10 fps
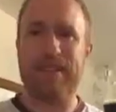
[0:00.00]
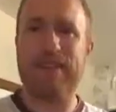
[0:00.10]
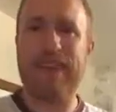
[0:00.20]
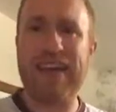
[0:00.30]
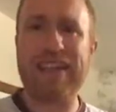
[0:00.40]

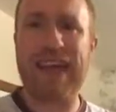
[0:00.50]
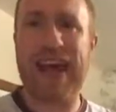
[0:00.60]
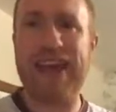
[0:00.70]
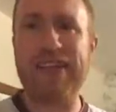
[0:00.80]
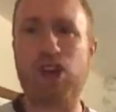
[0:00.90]
These
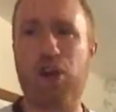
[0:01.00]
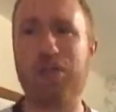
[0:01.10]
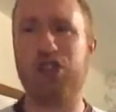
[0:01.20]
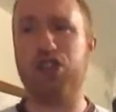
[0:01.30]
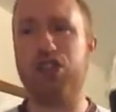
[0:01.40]
guys are
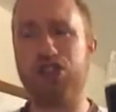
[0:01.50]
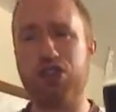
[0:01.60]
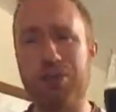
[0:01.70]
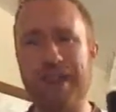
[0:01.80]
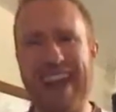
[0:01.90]
producing
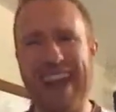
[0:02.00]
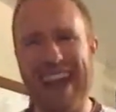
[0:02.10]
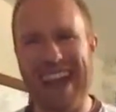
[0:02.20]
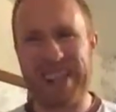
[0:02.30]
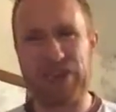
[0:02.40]
something
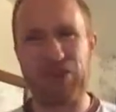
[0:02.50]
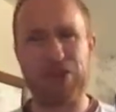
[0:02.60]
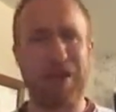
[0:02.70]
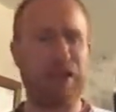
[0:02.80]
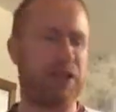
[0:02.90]
extra
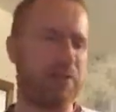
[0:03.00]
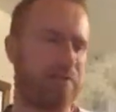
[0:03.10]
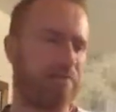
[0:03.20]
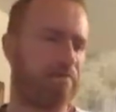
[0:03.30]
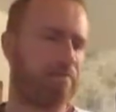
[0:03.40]
special.
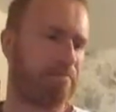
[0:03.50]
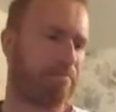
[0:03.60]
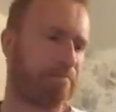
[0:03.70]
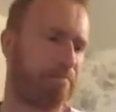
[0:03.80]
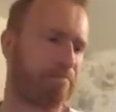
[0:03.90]

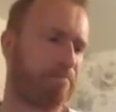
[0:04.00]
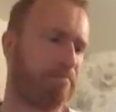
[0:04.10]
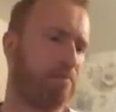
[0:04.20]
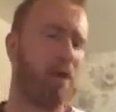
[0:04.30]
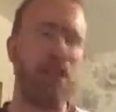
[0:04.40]

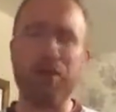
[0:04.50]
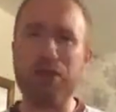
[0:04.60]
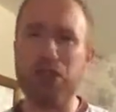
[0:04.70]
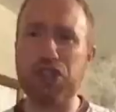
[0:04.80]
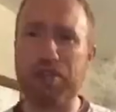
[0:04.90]
They're
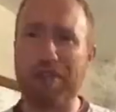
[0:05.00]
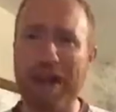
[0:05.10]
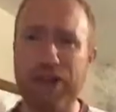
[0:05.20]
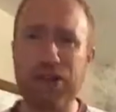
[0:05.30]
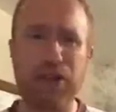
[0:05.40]
producing
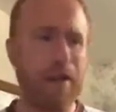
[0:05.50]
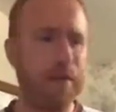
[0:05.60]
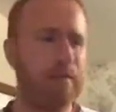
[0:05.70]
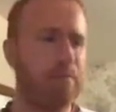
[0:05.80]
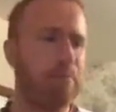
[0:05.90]
beers
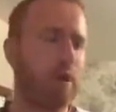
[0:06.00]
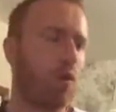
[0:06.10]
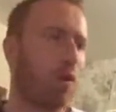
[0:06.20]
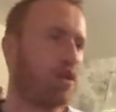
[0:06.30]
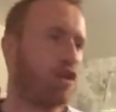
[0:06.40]

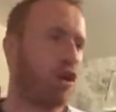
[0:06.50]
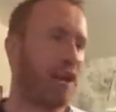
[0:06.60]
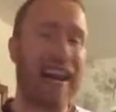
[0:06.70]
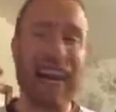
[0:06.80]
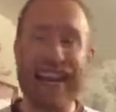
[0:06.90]
which
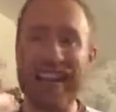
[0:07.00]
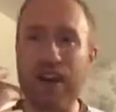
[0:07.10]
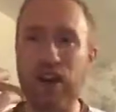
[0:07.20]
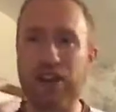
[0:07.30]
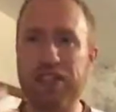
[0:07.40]
are clean
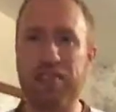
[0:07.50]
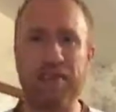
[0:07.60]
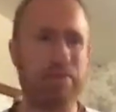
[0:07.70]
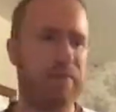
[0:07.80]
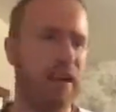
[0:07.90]
and crisp.
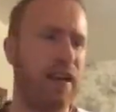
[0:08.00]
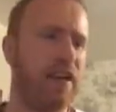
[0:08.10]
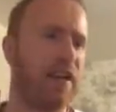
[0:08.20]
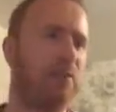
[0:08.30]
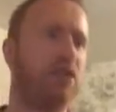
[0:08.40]

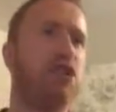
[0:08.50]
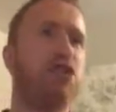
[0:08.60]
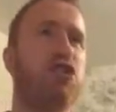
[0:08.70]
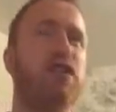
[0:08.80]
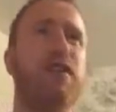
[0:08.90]
They're
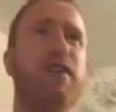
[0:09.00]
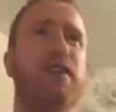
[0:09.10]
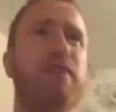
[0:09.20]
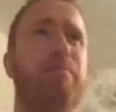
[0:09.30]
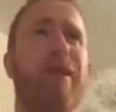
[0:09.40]
producing
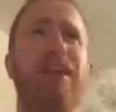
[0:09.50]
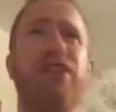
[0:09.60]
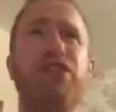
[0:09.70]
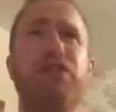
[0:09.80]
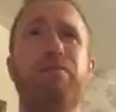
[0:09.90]

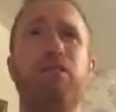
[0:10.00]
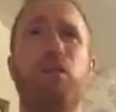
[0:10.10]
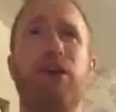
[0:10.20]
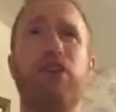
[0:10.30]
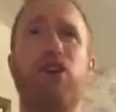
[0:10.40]
beers
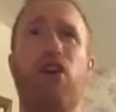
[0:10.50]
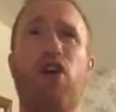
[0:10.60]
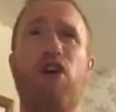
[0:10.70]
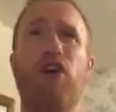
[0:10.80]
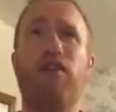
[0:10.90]
which
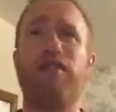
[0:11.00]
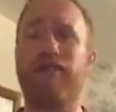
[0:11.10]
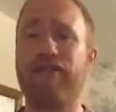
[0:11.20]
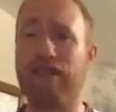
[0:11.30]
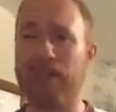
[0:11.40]
are
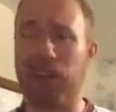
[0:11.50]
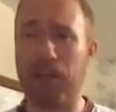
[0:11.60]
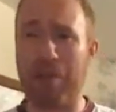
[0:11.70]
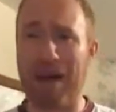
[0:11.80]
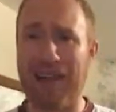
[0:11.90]
fulfilling
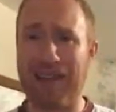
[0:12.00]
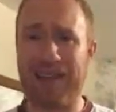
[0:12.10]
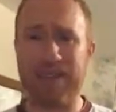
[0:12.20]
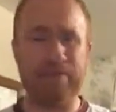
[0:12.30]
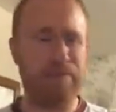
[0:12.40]
on the
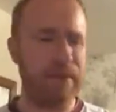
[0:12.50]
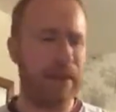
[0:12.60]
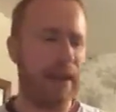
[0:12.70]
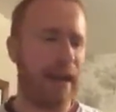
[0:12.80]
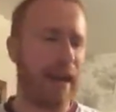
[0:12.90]
palate,
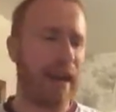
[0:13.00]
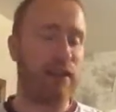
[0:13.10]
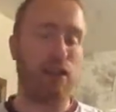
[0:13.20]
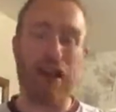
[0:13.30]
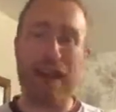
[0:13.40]

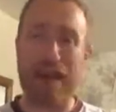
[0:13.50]
and they're